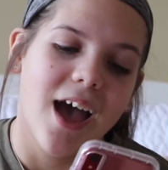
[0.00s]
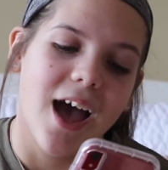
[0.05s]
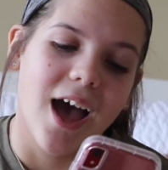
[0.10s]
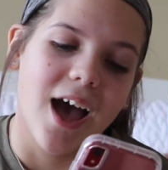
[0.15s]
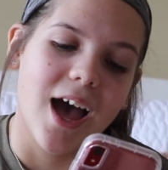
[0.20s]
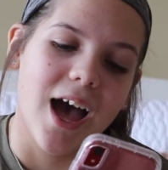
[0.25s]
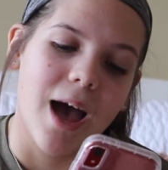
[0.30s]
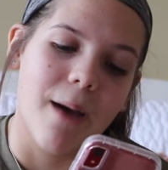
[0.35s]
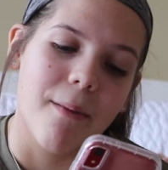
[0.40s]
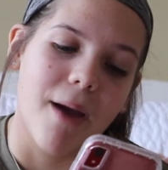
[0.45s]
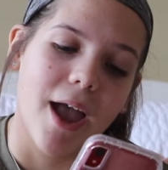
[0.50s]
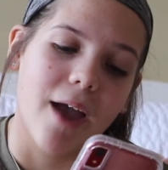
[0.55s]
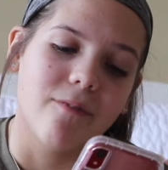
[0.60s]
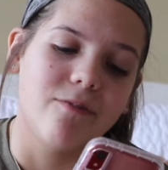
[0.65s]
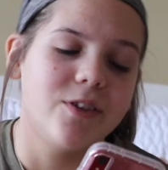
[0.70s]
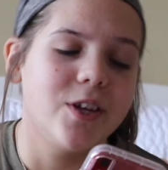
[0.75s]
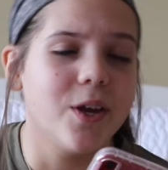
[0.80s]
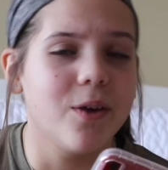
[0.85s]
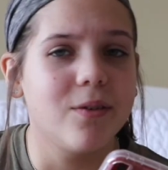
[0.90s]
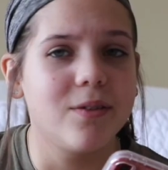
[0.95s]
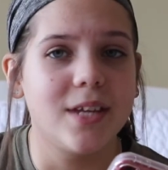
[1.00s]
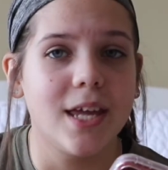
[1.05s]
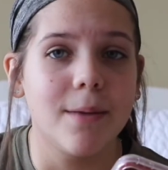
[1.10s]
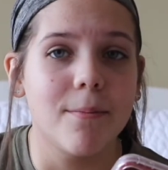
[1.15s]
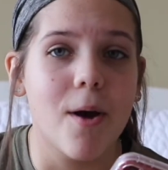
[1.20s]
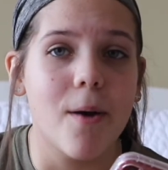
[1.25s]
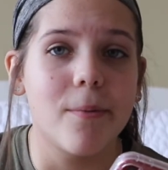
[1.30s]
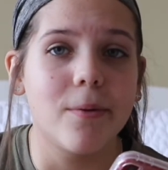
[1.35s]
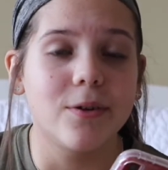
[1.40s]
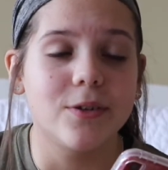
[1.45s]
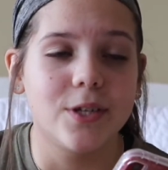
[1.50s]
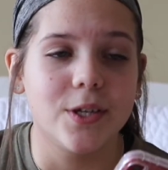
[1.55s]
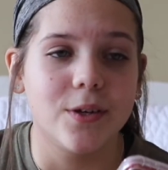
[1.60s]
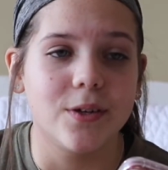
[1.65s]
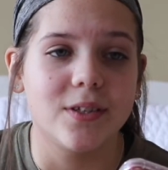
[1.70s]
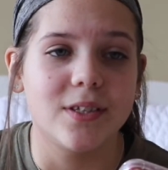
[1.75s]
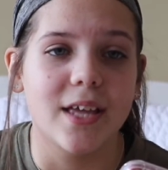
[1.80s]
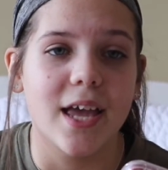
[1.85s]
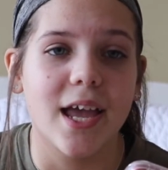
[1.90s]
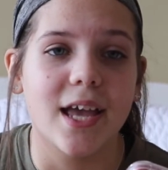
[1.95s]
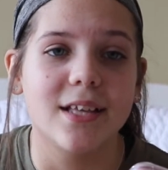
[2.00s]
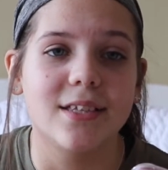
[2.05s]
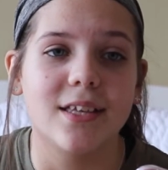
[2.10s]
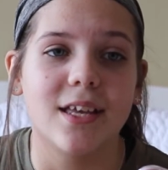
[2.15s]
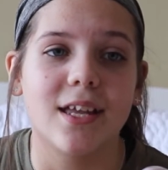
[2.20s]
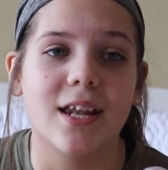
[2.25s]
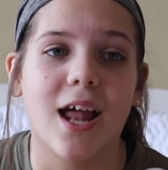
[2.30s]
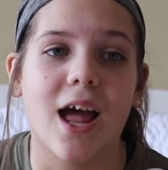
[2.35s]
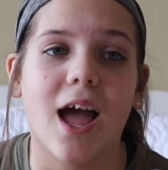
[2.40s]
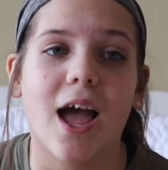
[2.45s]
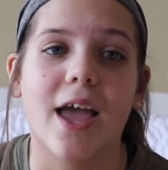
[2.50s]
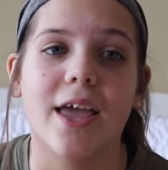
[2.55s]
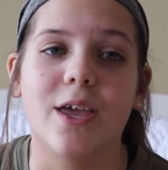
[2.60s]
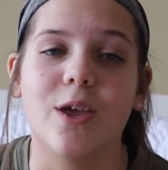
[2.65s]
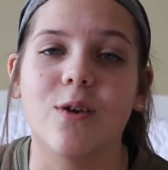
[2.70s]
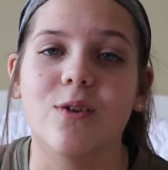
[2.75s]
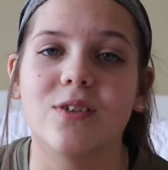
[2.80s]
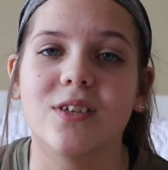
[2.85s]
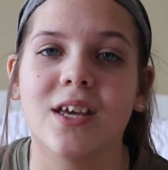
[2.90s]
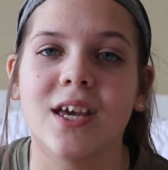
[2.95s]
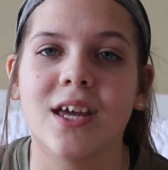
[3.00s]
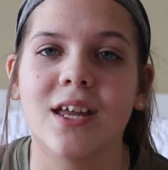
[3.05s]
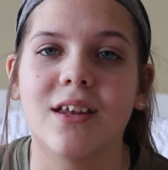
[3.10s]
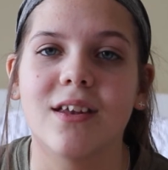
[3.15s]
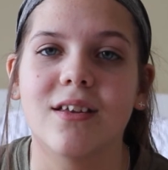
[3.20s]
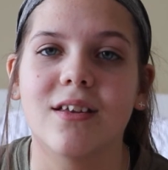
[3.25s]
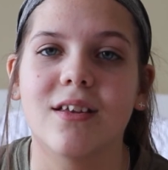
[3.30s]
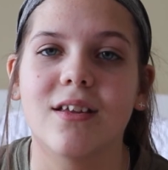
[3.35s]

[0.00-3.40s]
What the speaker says: I have T-Mobile Tuesdays, and I use it